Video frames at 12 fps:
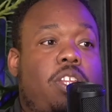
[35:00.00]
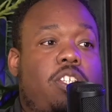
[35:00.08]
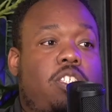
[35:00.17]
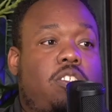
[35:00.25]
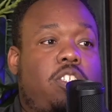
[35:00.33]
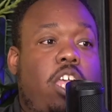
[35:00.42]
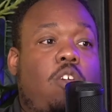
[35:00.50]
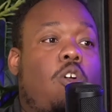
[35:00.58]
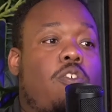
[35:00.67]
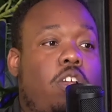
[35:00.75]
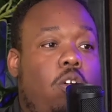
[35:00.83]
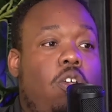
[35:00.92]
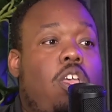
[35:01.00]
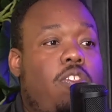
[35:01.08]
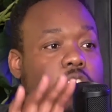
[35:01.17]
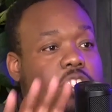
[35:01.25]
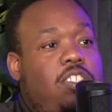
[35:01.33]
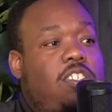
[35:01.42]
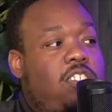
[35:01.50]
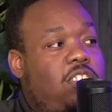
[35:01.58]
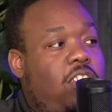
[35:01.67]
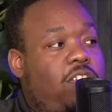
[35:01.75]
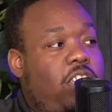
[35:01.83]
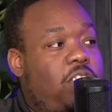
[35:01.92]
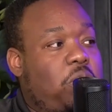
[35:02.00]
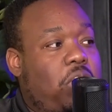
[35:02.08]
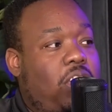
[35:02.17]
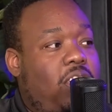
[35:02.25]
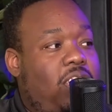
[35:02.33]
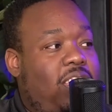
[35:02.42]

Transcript: and just take over and go, this is the stuff that you need.